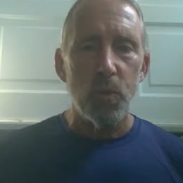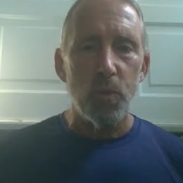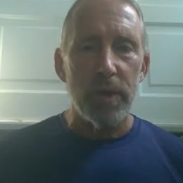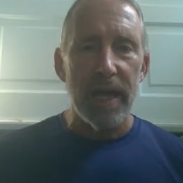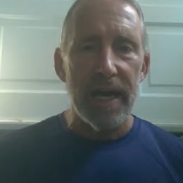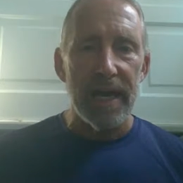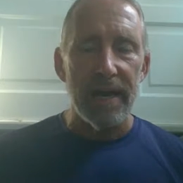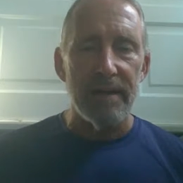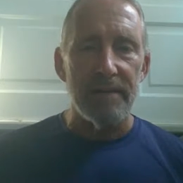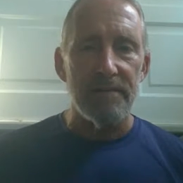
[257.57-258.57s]
we
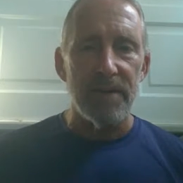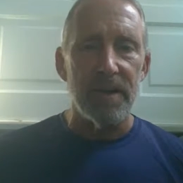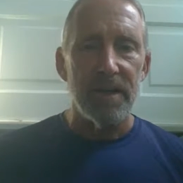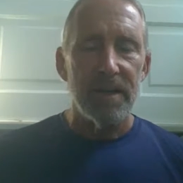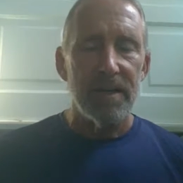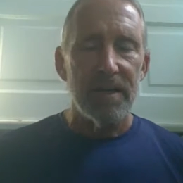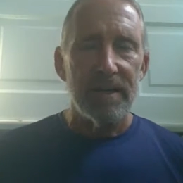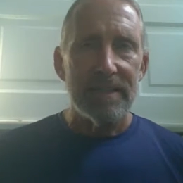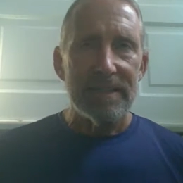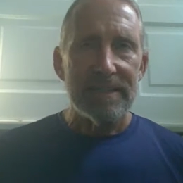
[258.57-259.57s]
have
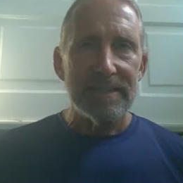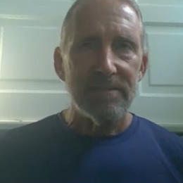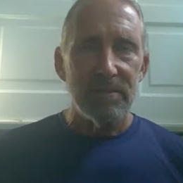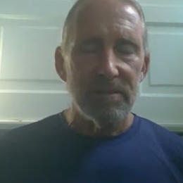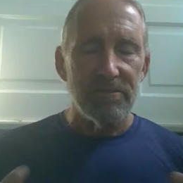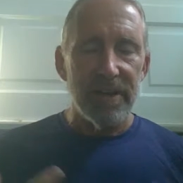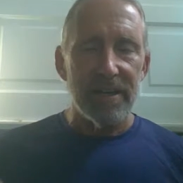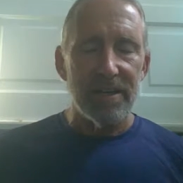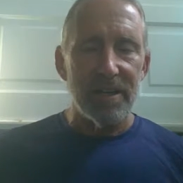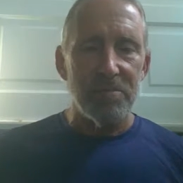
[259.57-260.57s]

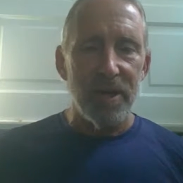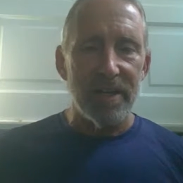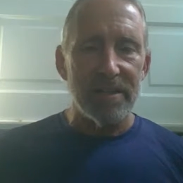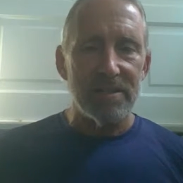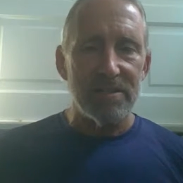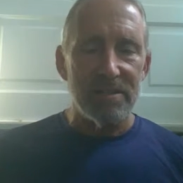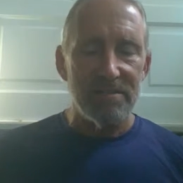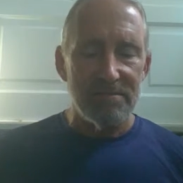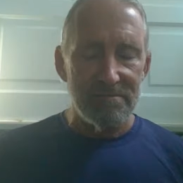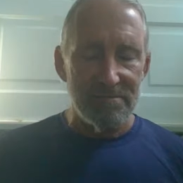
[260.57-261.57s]
granted our bodies
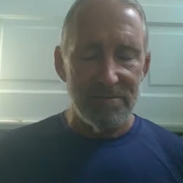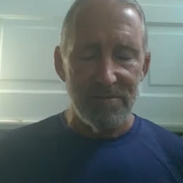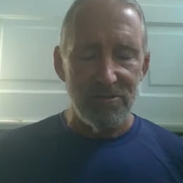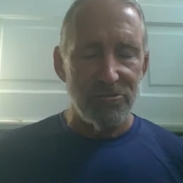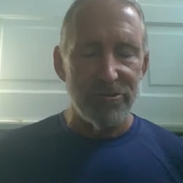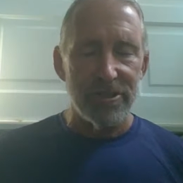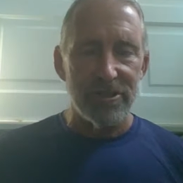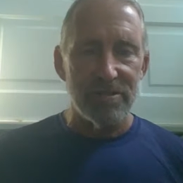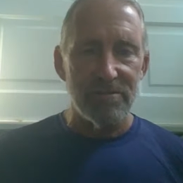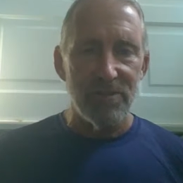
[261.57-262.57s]

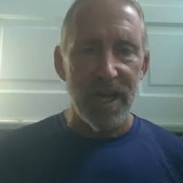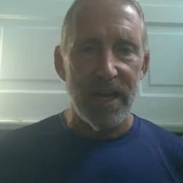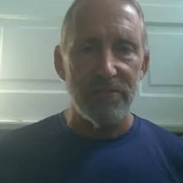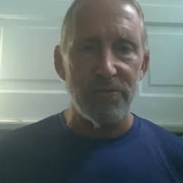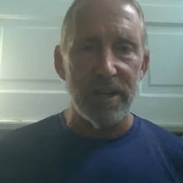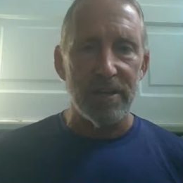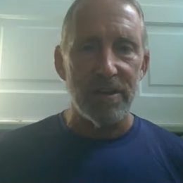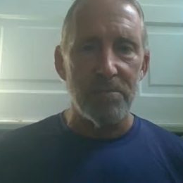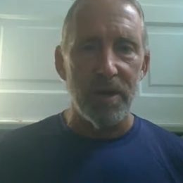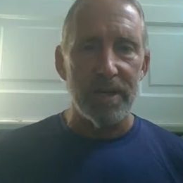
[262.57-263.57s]
nutrition. We have granted
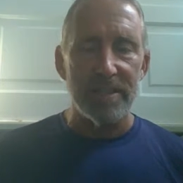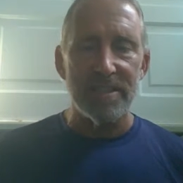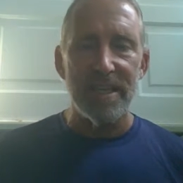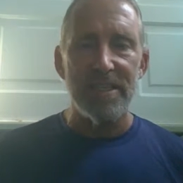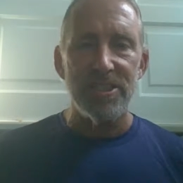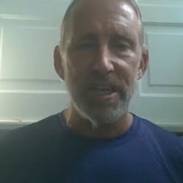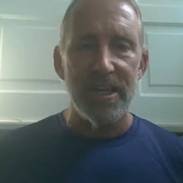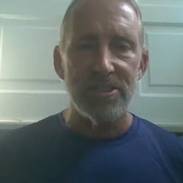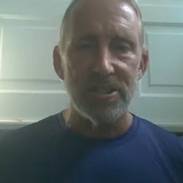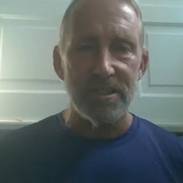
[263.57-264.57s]
our bodies
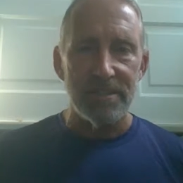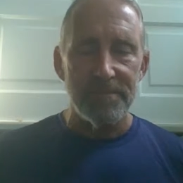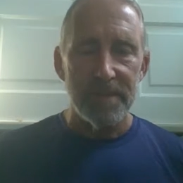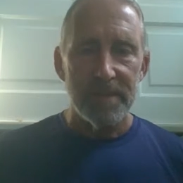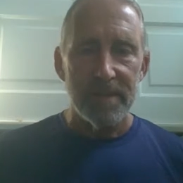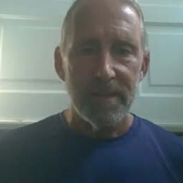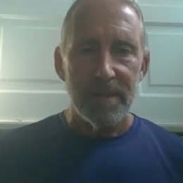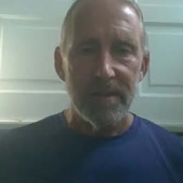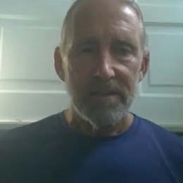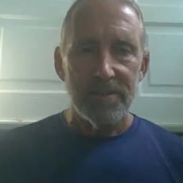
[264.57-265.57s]
satiation.
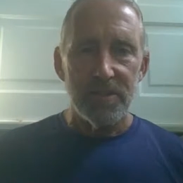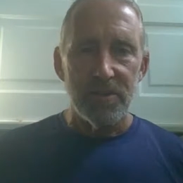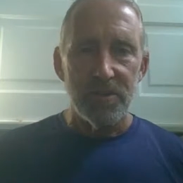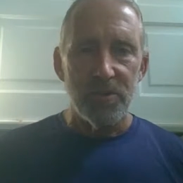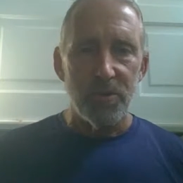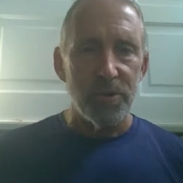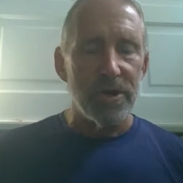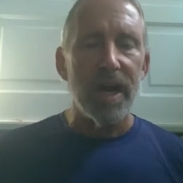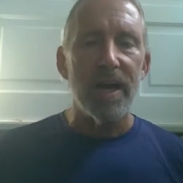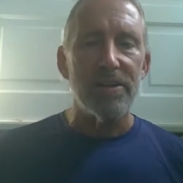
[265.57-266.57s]
So we're
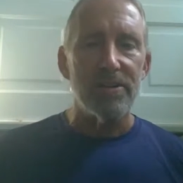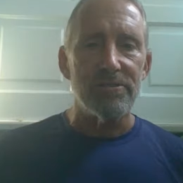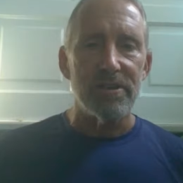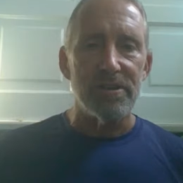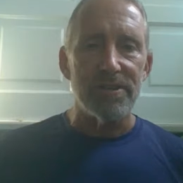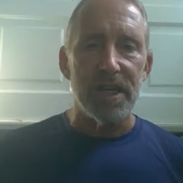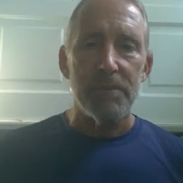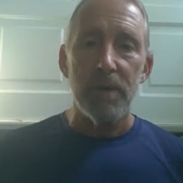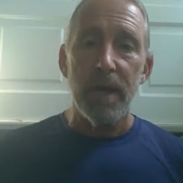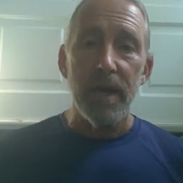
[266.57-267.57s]
not hungry all the
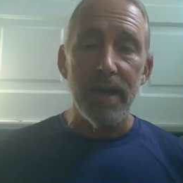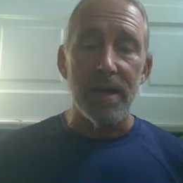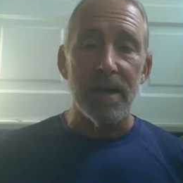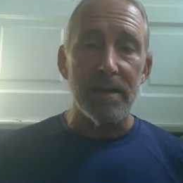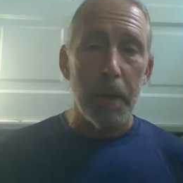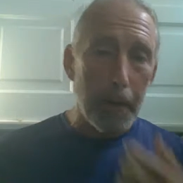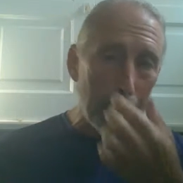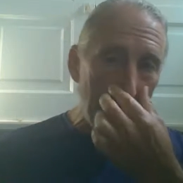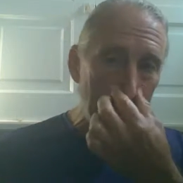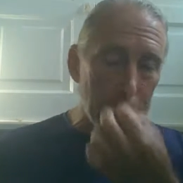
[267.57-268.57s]
time. And
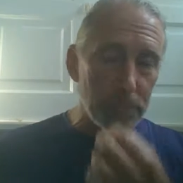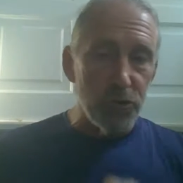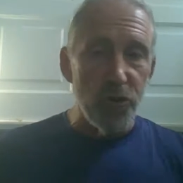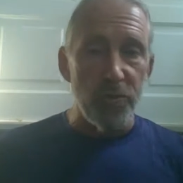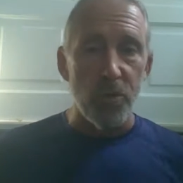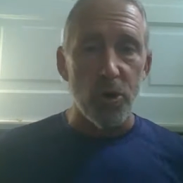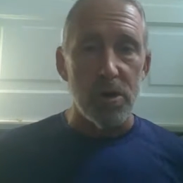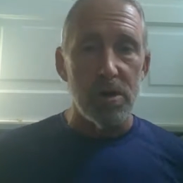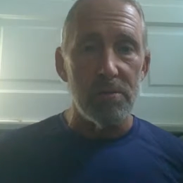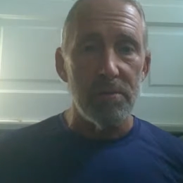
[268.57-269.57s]
the move
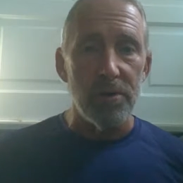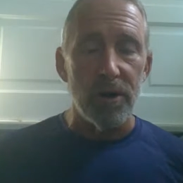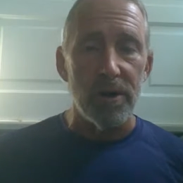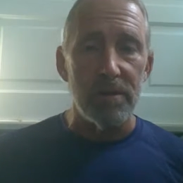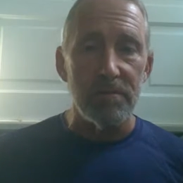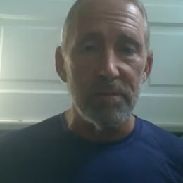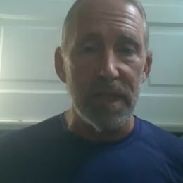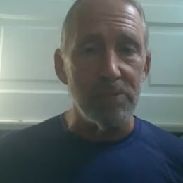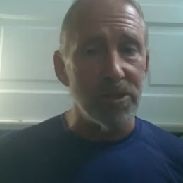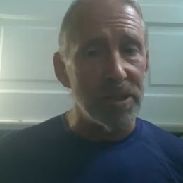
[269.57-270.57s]
more part
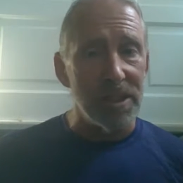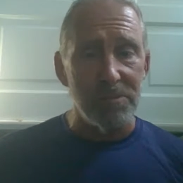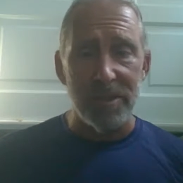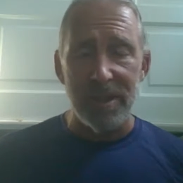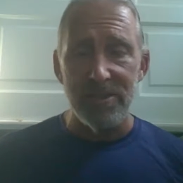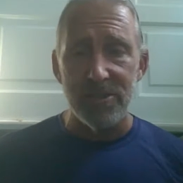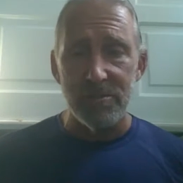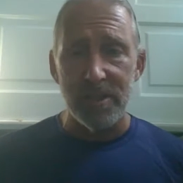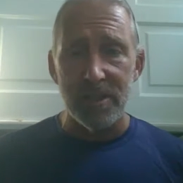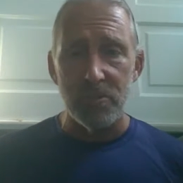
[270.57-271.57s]
comes a little bit easier
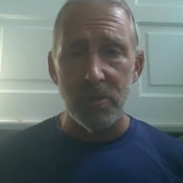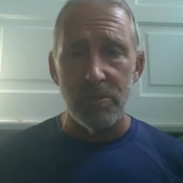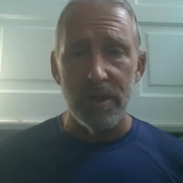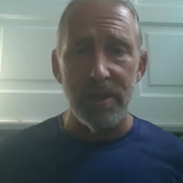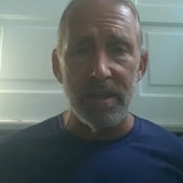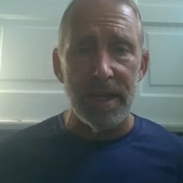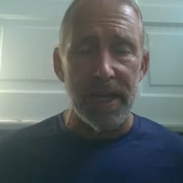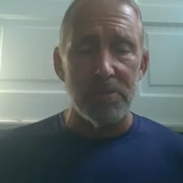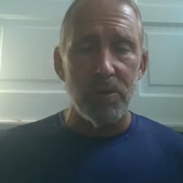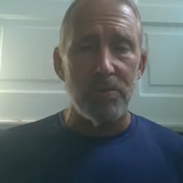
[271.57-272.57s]
because when we're eating
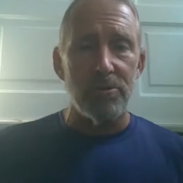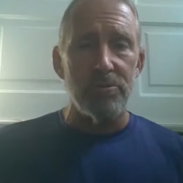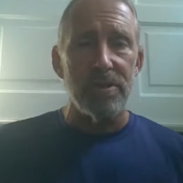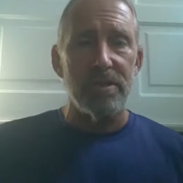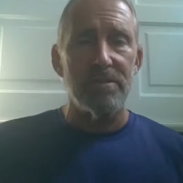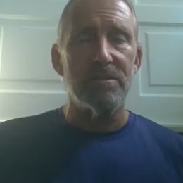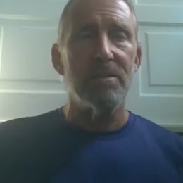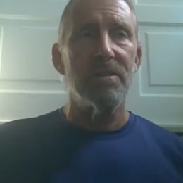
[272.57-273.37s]
animal proteins,